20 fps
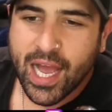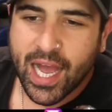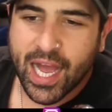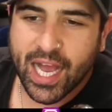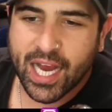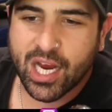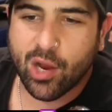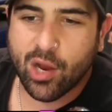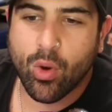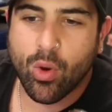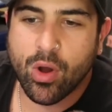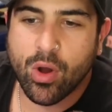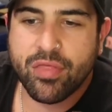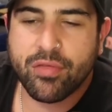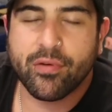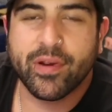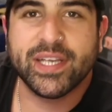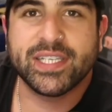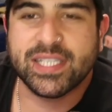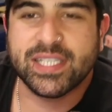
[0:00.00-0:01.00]
Uh,
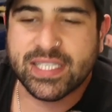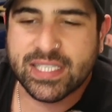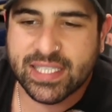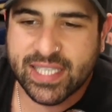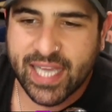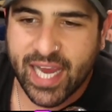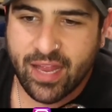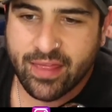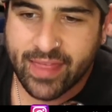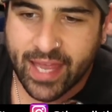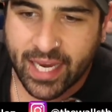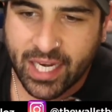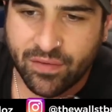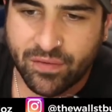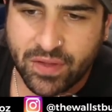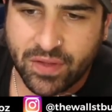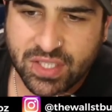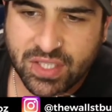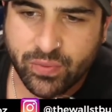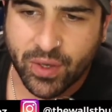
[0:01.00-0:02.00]
Quant316, thank you
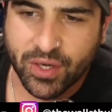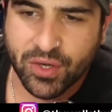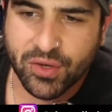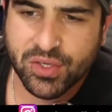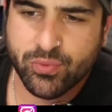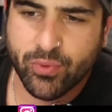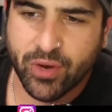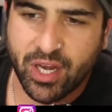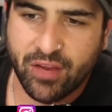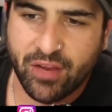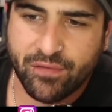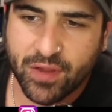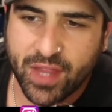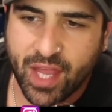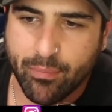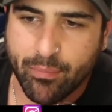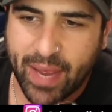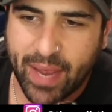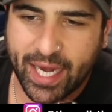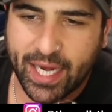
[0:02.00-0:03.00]
for this one. Who's ready for
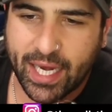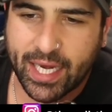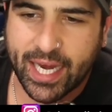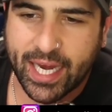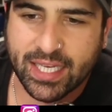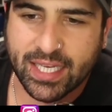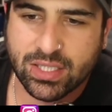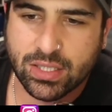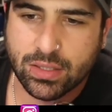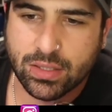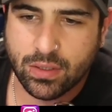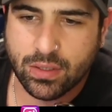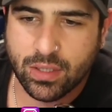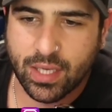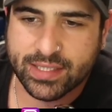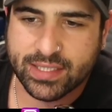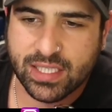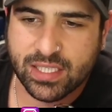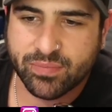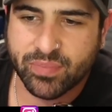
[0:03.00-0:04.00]
their bank account to look
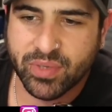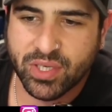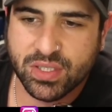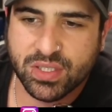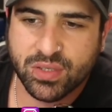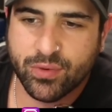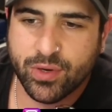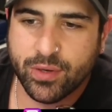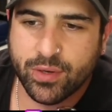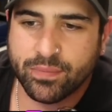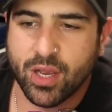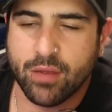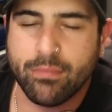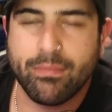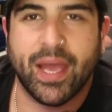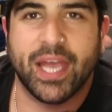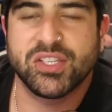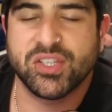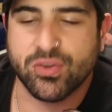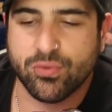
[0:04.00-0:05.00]
like this because crypto
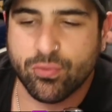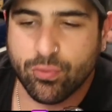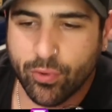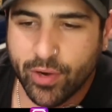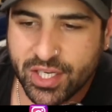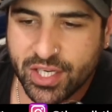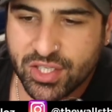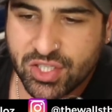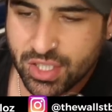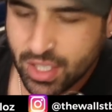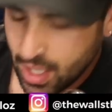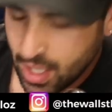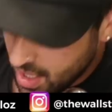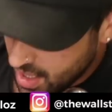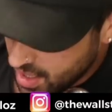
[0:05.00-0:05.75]
made you rich?